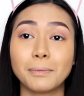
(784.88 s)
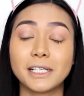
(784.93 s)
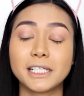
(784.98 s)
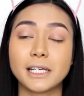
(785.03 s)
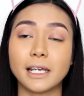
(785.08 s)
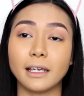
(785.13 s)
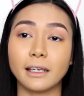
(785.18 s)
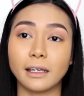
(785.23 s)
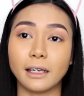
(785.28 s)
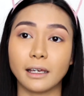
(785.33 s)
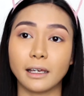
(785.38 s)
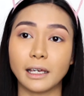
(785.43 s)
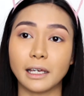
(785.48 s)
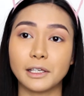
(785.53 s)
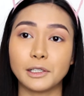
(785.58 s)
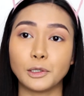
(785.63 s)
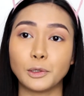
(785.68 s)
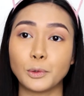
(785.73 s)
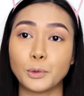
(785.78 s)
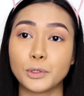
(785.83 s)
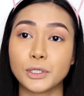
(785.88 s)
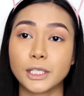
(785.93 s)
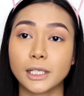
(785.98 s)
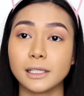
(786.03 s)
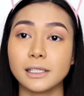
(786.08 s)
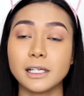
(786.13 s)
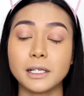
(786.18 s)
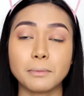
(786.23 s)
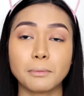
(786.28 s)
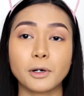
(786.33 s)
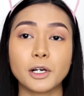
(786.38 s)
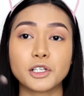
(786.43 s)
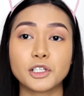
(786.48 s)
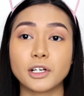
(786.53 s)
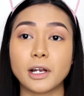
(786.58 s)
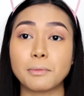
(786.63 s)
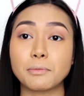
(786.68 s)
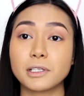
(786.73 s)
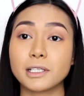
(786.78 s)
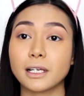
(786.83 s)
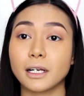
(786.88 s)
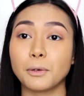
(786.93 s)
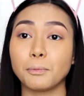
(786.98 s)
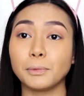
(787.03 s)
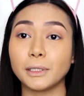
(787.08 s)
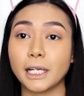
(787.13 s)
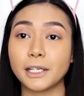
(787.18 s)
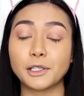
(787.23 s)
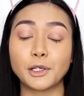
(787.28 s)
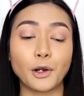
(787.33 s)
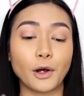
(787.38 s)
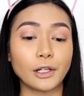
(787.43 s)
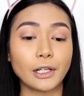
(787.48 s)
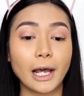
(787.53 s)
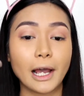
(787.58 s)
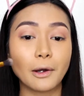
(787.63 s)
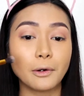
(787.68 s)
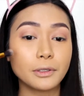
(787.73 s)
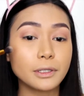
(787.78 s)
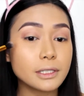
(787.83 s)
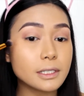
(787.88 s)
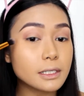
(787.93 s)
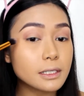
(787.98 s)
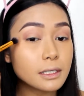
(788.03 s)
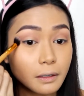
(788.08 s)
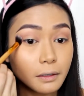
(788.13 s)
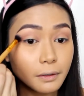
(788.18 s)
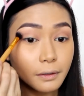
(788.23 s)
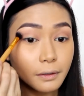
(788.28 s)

to be taking a loose clean brush, and I'm just going to blend it all out.